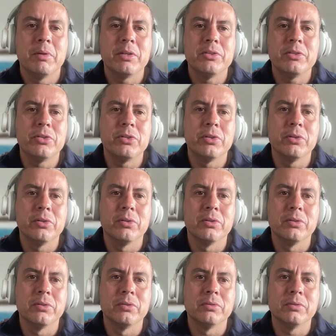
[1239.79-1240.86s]
but
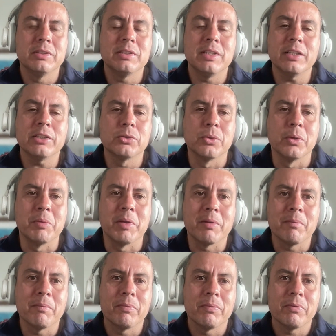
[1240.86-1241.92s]
until it's like
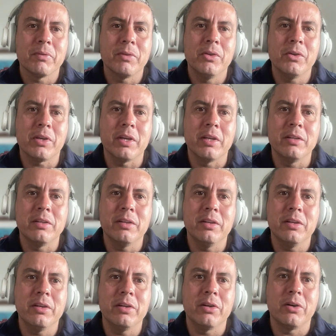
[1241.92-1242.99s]
swimming, you can
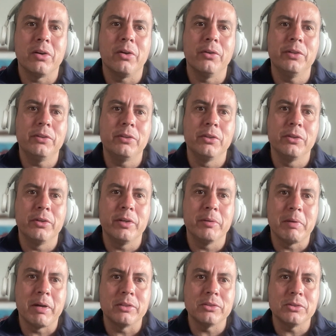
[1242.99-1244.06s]
hear all the theory
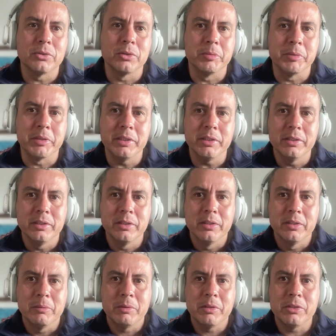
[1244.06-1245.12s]
about swimming,
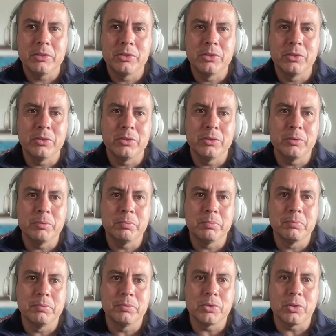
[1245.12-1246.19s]
but until you
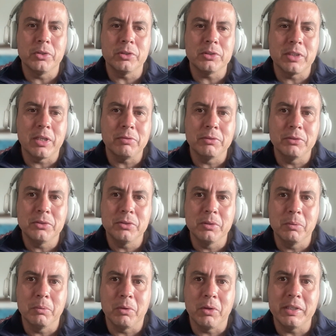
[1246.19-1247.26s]
throw yourself into
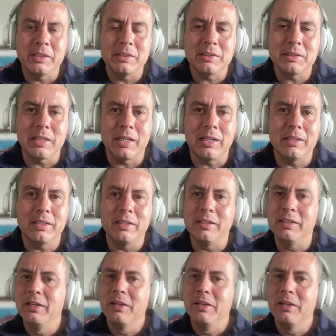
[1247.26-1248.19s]
the water and start